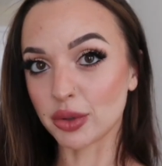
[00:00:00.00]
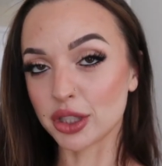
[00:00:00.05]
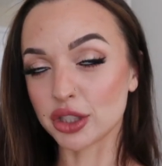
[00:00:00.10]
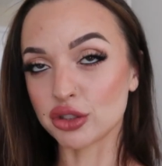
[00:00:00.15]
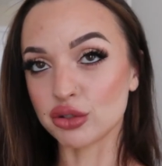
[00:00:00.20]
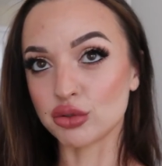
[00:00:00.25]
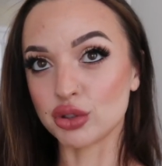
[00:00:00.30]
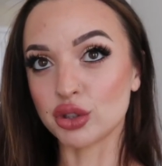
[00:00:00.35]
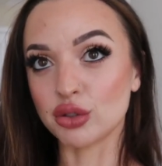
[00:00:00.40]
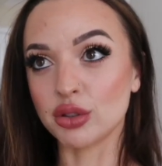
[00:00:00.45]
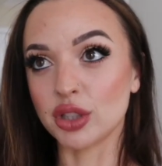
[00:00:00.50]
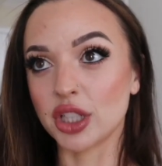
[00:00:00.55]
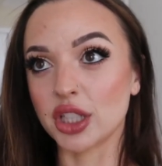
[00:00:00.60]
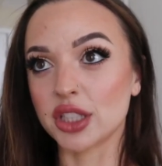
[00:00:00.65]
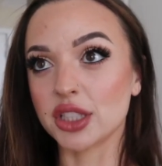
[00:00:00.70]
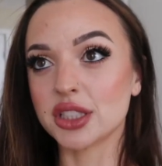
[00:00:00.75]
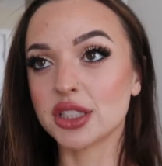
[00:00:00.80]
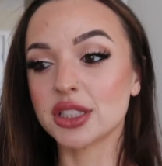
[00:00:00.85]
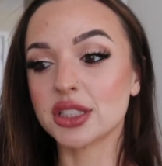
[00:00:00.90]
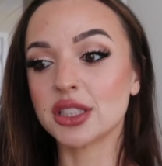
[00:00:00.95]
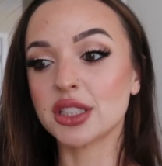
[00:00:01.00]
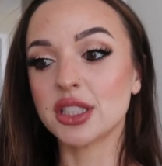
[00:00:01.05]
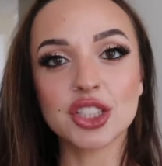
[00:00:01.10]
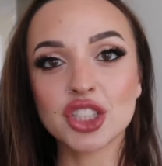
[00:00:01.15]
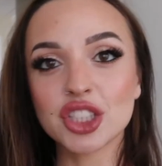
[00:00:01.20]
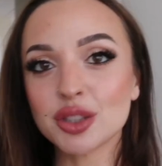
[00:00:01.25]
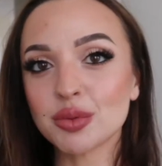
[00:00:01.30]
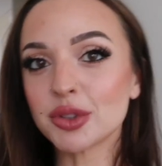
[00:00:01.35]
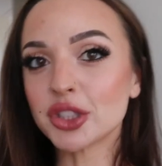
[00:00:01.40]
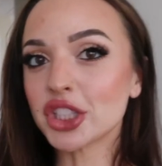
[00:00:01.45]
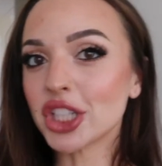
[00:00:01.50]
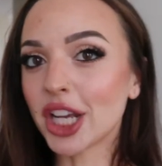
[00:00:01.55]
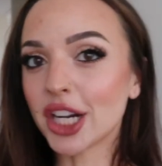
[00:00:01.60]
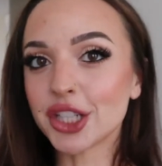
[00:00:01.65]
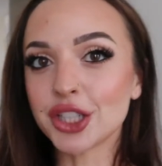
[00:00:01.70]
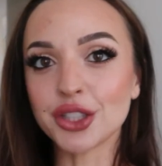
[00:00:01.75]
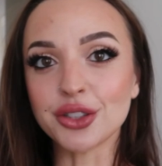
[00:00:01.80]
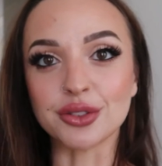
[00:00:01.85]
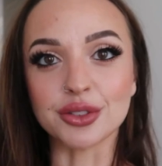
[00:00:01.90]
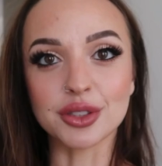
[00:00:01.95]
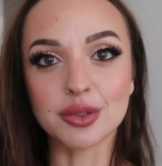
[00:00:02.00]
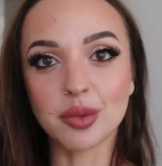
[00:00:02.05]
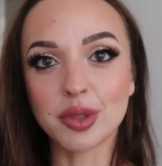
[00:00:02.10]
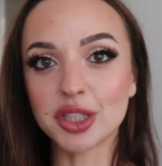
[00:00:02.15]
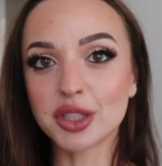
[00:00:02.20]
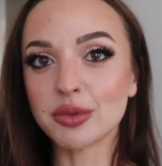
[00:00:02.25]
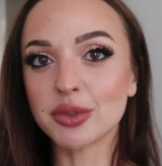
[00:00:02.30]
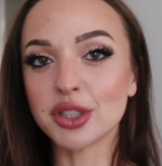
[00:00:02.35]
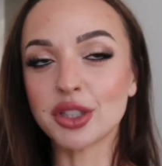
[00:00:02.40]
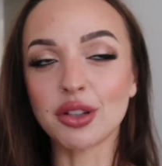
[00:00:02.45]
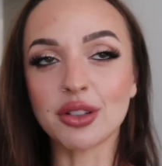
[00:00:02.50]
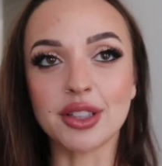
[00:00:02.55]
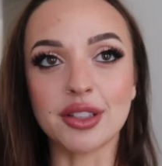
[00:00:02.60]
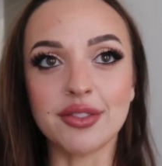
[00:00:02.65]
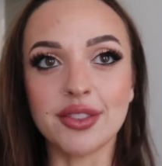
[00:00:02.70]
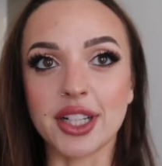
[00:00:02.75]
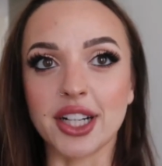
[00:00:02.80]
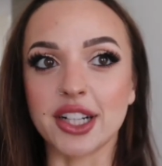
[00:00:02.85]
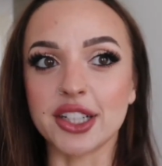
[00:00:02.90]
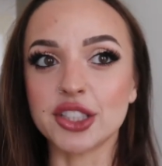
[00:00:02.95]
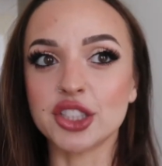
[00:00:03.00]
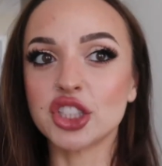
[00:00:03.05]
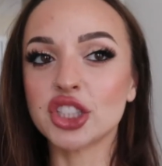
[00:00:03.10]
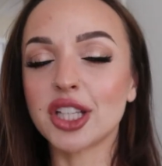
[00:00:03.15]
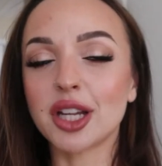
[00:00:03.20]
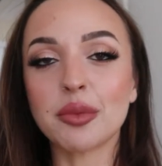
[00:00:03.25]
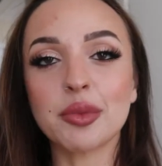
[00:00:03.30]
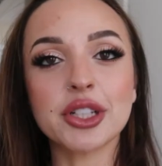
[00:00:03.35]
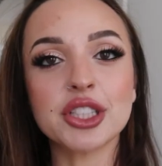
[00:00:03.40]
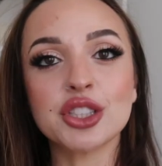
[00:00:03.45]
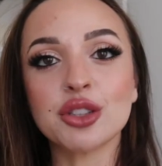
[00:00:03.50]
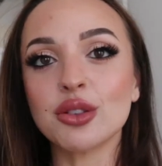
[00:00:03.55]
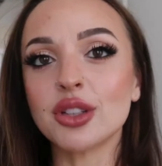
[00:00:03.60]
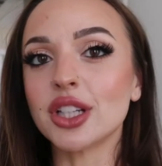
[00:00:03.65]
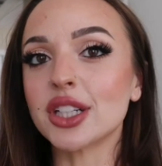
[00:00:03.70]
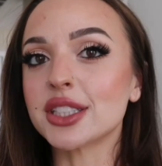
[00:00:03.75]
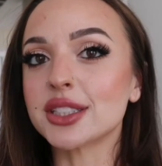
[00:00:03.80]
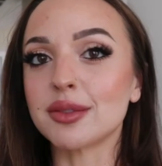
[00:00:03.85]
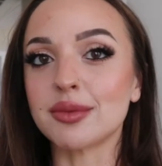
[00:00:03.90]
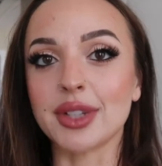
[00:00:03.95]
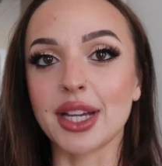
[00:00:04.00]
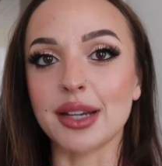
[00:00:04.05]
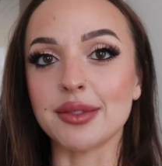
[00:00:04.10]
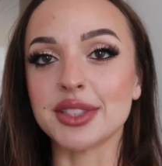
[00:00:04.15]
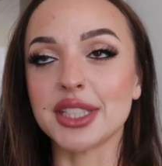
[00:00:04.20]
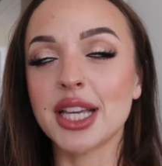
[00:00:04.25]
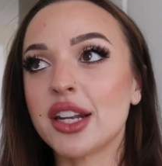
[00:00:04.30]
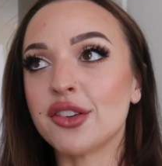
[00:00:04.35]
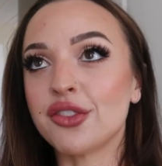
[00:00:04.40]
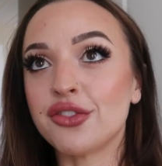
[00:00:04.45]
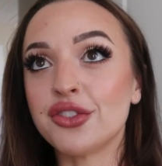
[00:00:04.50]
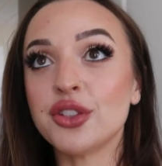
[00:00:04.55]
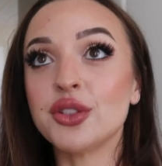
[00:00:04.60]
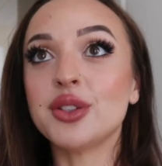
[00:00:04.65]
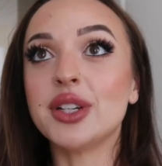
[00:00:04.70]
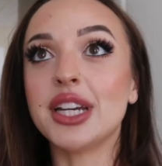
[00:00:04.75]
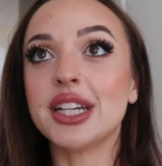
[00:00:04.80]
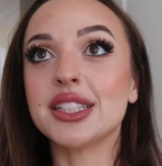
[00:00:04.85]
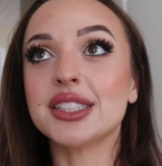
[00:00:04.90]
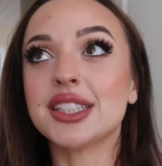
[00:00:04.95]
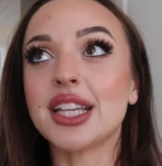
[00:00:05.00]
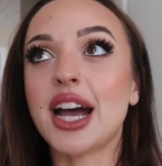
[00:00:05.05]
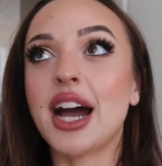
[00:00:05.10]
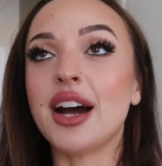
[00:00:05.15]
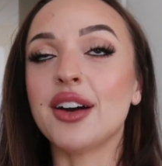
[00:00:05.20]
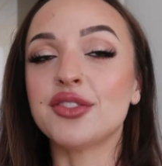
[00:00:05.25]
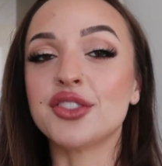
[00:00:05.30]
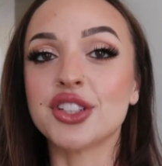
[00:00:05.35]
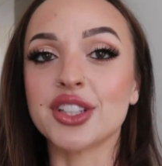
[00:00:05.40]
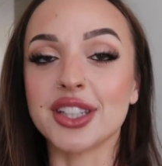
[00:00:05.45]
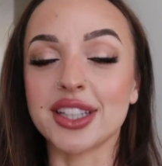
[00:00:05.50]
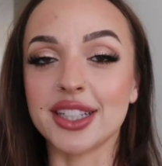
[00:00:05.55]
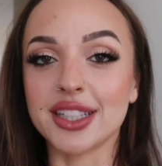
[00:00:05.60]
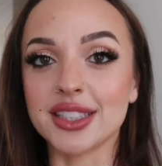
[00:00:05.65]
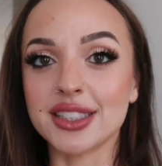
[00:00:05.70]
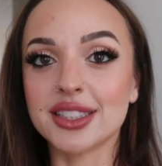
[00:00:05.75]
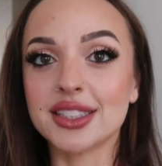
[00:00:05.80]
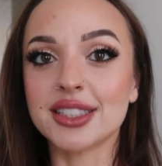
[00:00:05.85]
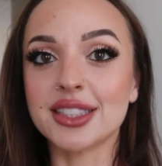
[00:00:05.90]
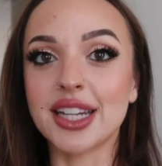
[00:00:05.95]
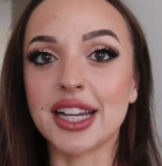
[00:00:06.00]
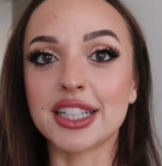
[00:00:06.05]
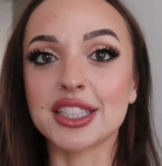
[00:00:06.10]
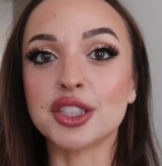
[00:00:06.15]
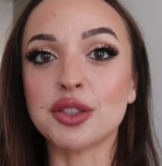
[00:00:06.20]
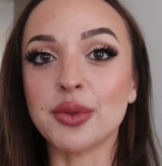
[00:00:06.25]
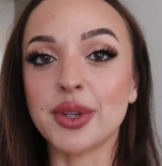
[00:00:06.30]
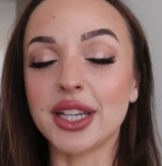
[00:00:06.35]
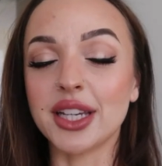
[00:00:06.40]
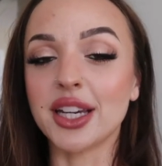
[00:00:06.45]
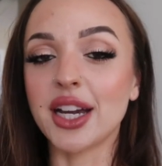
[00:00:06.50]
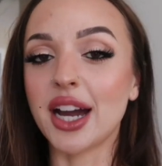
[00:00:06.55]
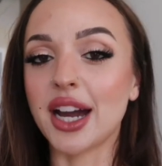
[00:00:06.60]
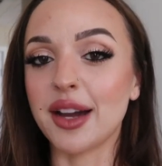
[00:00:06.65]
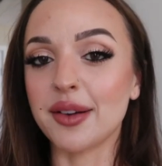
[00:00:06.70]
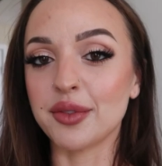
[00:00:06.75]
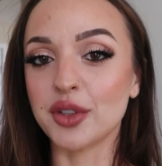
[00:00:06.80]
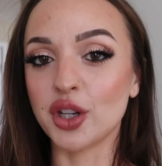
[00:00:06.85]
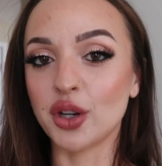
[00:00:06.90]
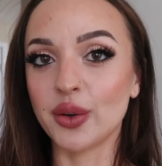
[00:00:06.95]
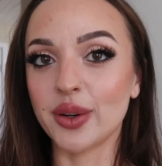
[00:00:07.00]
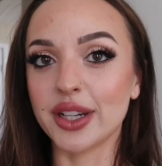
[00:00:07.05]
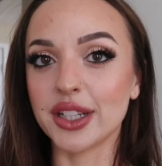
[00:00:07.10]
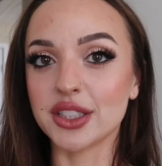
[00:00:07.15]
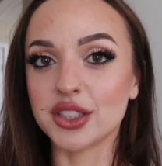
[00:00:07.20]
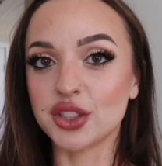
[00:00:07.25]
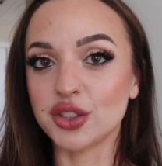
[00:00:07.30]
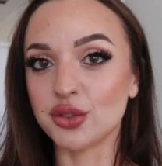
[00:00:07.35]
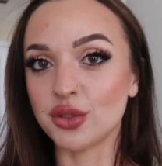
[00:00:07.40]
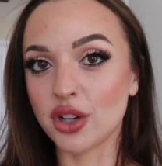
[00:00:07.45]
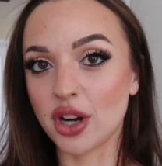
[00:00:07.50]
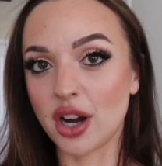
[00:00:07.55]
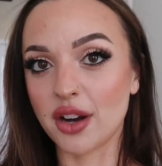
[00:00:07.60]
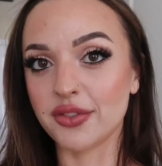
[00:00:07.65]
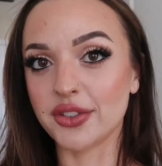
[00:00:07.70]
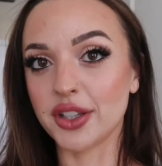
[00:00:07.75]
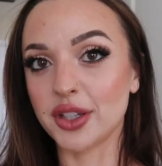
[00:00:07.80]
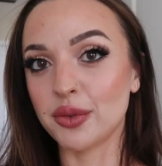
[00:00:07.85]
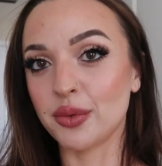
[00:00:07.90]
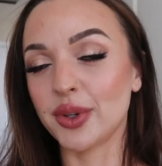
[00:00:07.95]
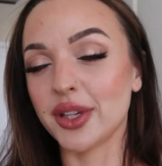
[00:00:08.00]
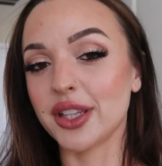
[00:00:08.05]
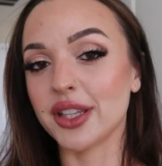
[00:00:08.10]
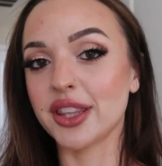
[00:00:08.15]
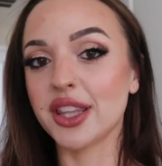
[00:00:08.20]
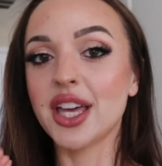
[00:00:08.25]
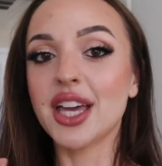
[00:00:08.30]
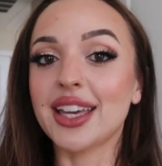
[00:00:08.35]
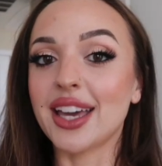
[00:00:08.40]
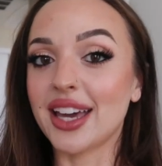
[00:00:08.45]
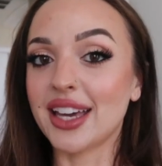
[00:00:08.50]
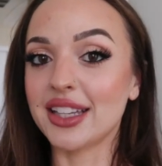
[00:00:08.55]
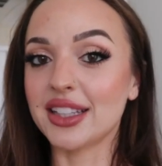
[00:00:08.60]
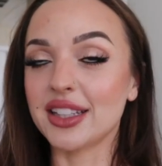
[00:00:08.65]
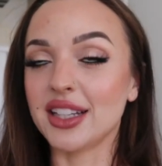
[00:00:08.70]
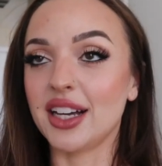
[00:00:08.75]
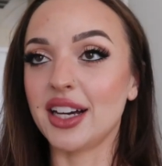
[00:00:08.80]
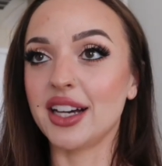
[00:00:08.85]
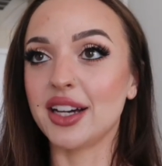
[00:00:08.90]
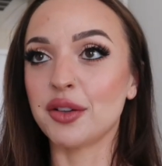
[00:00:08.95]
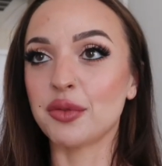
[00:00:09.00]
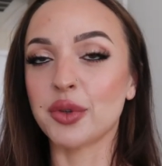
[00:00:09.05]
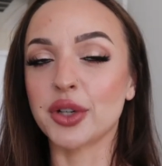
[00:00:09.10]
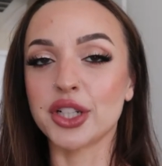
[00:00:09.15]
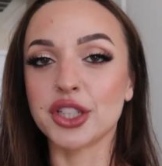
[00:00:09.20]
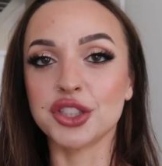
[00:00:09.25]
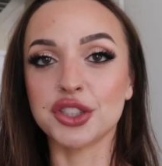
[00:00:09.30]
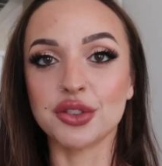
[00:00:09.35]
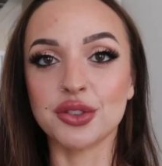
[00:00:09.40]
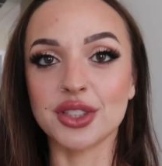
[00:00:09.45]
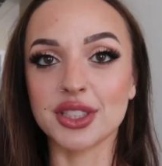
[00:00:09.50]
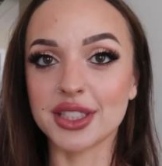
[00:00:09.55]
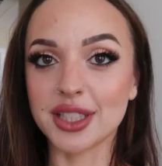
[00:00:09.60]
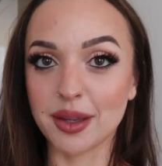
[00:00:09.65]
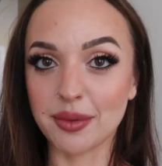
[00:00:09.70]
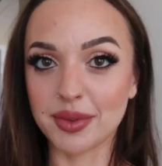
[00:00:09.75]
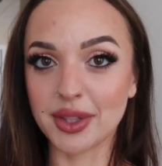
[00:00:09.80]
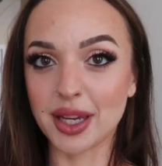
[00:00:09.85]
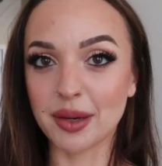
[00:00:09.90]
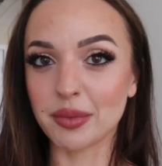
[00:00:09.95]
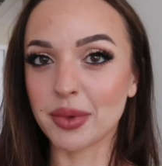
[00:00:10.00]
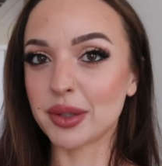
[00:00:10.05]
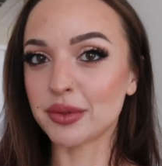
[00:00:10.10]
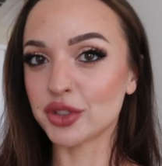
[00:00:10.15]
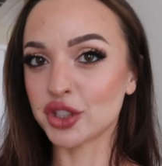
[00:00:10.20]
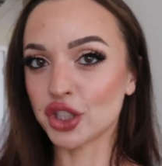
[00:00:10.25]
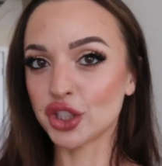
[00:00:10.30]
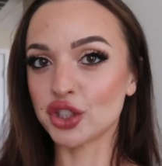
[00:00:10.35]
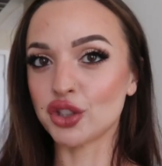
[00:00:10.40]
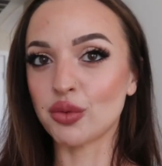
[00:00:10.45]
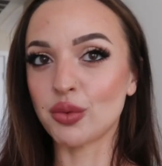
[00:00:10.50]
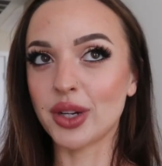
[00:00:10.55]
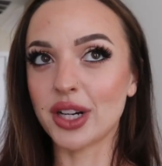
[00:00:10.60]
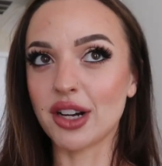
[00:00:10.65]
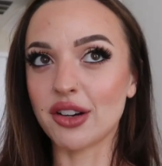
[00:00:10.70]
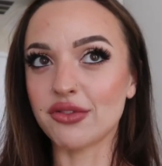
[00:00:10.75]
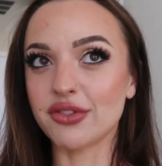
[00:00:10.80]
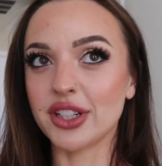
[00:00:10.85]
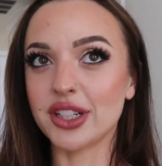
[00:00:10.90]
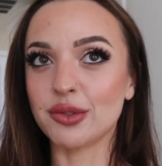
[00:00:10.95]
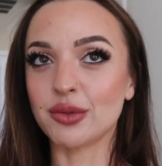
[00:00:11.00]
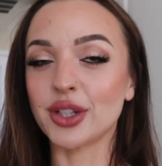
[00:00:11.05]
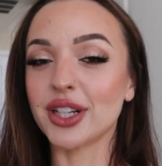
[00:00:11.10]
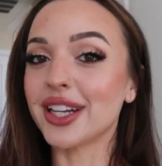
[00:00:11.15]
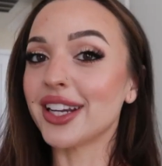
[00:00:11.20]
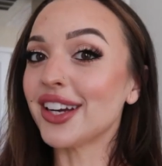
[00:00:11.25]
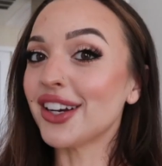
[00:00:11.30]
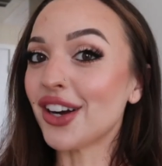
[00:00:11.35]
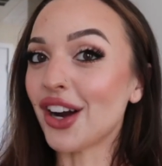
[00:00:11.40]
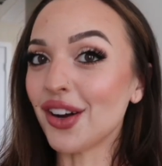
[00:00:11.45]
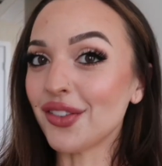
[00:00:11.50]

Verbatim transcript: We're gonna do two looks it's just what you gotta do, especially when you don't live there. You just gotta bring two looks sometimes. And a few days after this, next week, I'm going to coffee with Kayla and we're gonna do the same thing, but I'm just gonna do one outfit and we're gonna get